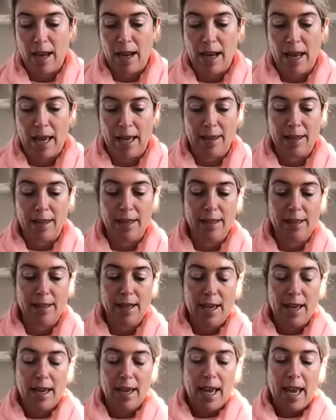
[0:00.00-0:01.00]
like this.
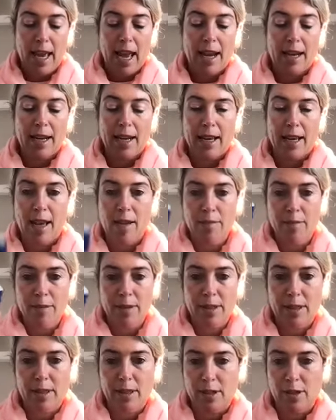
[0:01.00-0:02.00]
And it
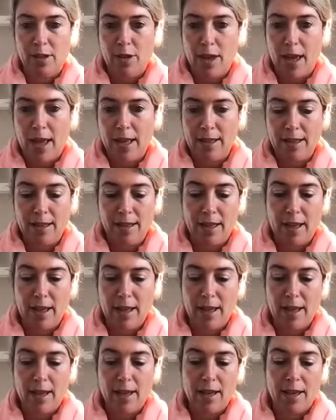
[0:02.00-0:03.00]
comes, so that's
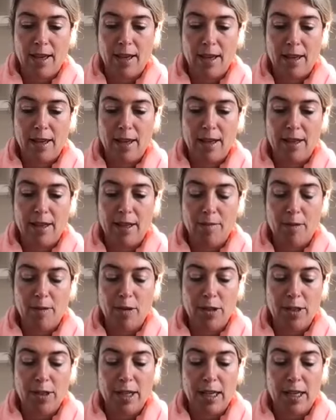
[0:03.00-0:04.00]
the Deep Blue
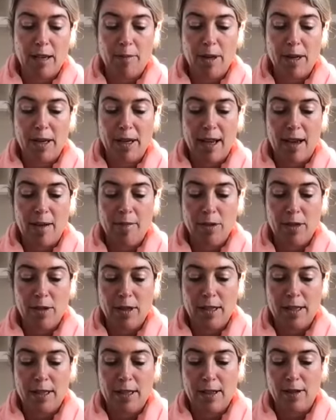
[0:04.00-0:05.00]
stick, but it comes with
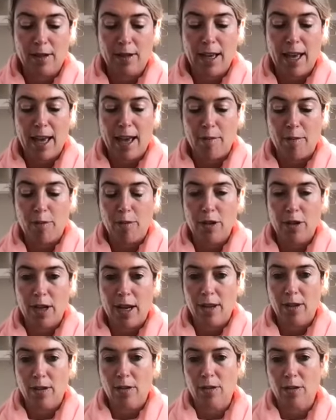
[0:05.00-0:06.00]
this little cap, which
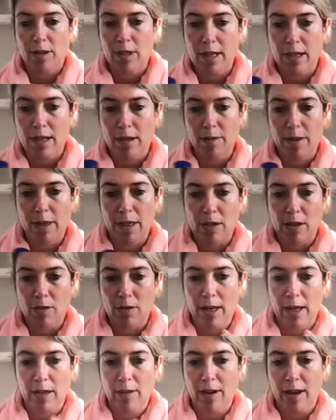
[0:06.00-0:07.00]
I thought was a little bit
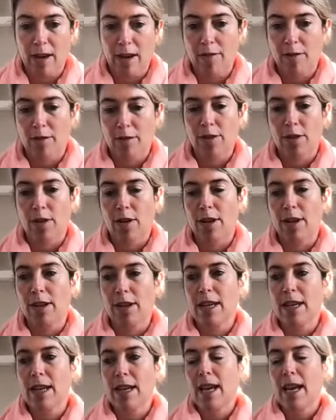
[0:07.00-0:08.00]
annoying when I first got it.
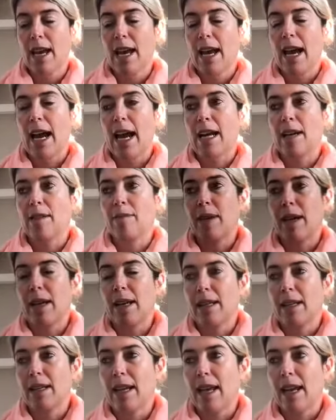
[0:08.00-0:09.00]

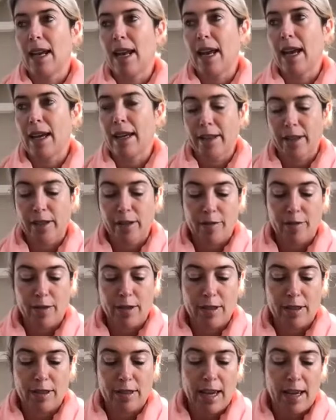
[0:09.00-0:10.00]
I sort of
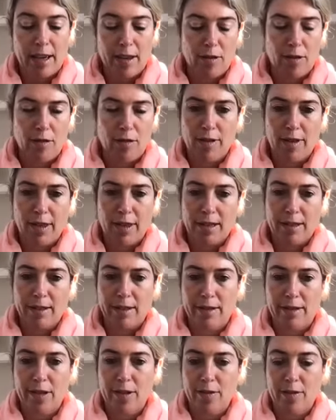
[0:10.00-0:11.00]
would take it off and
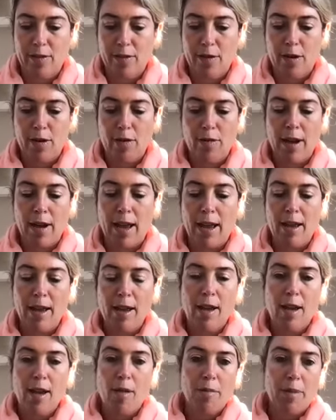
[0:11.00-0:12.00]
then sort of throw it away.
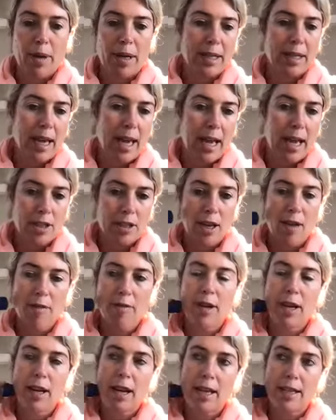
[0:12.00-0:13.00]
But actually, I've
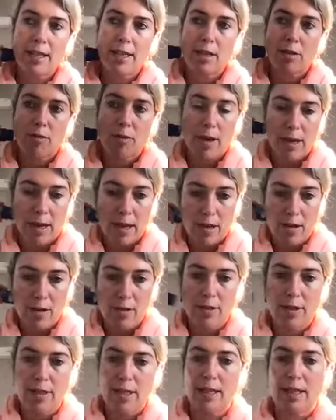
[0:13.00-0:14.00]
realized that one can
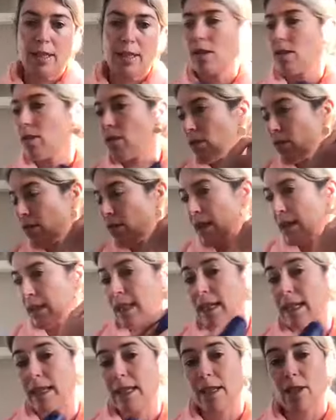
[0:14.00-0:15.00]
use this, so it's
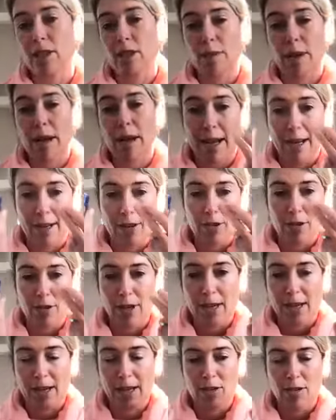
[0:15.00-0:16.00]
easier to apply and you
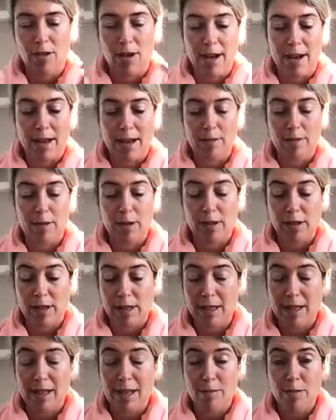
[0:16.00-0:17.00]
don't get in your eyes, because
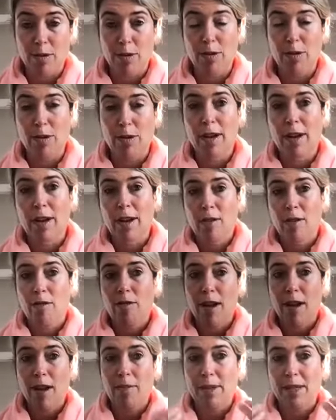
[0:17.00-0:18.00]
the Deep Blue
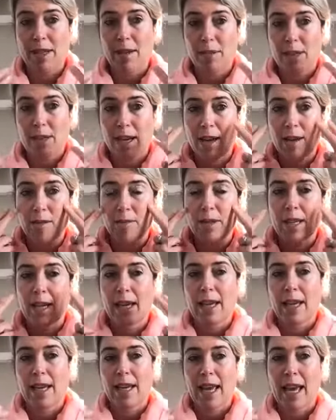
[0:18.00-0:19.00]
rub sometimes
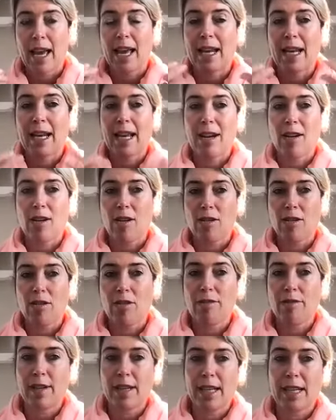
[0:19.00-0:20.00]
can get on your
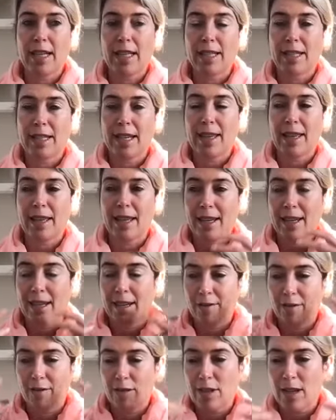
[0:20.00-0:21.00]
fingers, and then
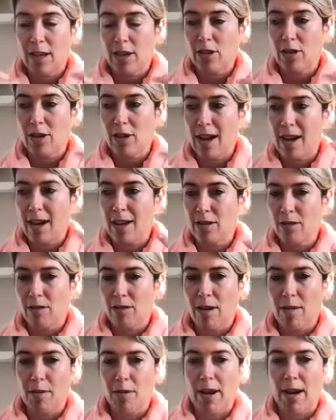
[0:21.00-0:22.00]
if you touch your eyes or
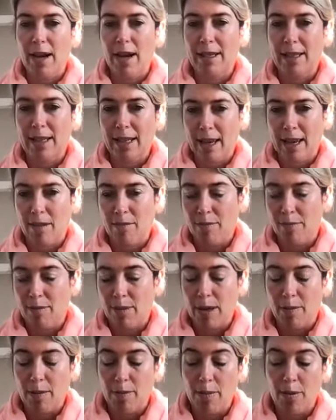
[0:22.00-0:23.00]
rub your eyes, it can
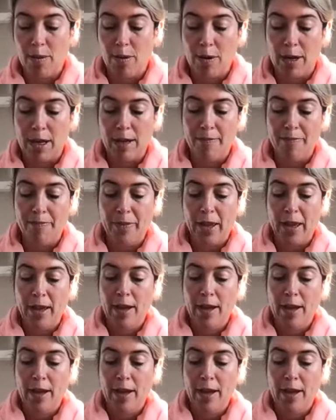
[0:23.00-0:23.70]
be a bit burny.